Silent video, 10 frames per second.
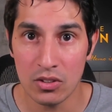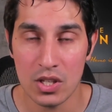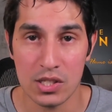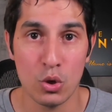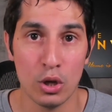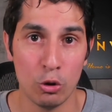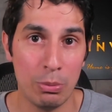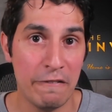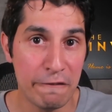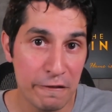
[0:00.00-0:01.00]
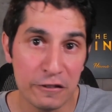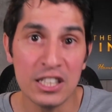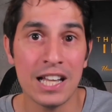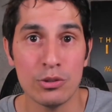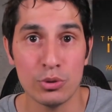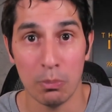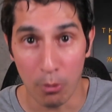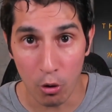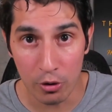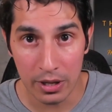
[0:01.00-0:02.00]
is going to be $1,500
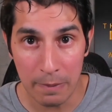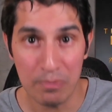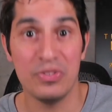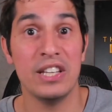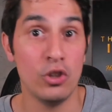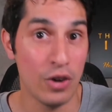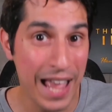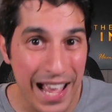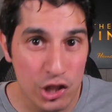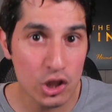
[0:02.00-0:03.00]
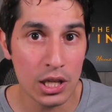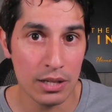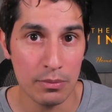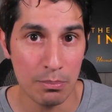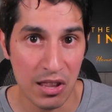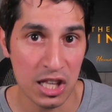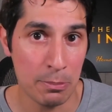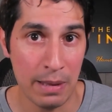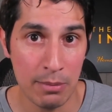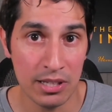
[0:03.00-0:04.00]
more than your actual monthly
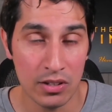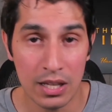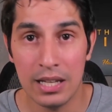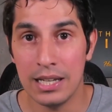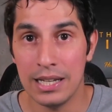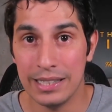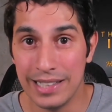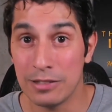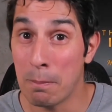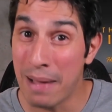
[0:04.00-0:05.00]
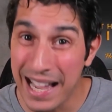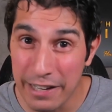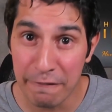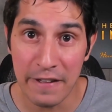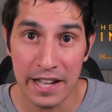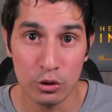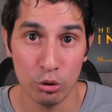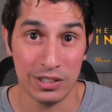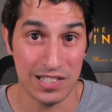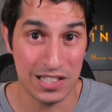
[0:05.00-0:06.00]
payment, that might affect your
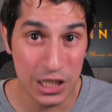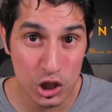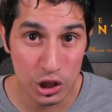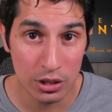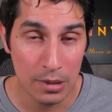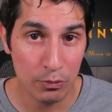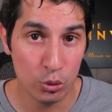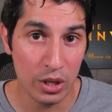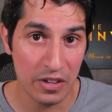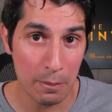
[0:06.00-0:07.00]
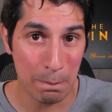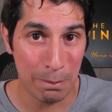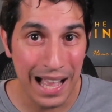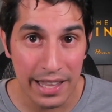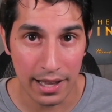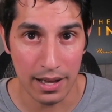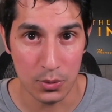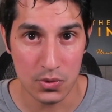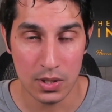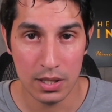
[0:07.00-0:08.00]
decision to even buy a
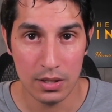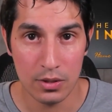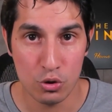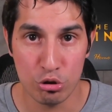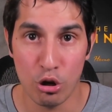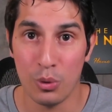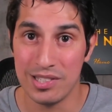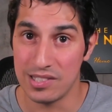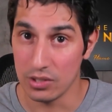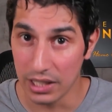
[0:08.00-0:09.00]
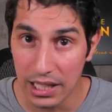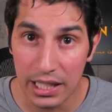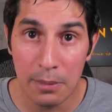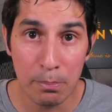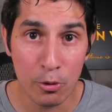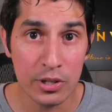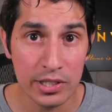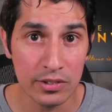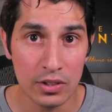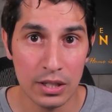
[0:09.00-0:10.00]
house. So it's really
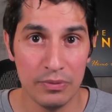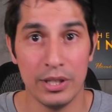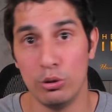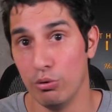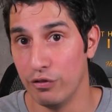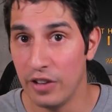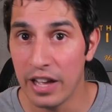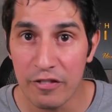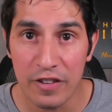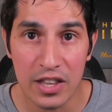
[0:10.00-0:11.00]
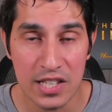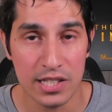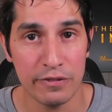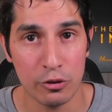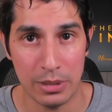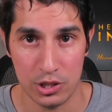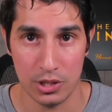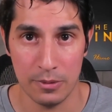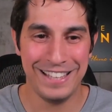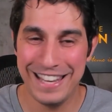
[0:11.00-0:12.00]
important that you verify this information.
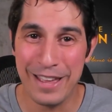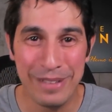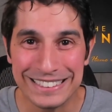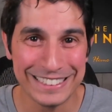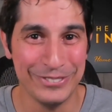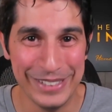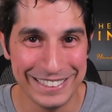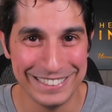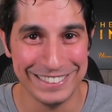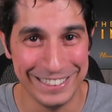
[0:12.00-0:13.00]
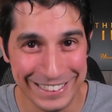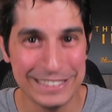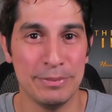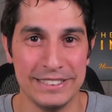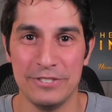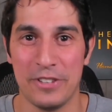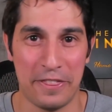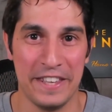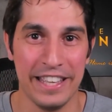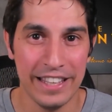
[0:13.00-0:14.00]
And I must admit that this specific
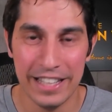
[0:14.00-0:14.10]
thing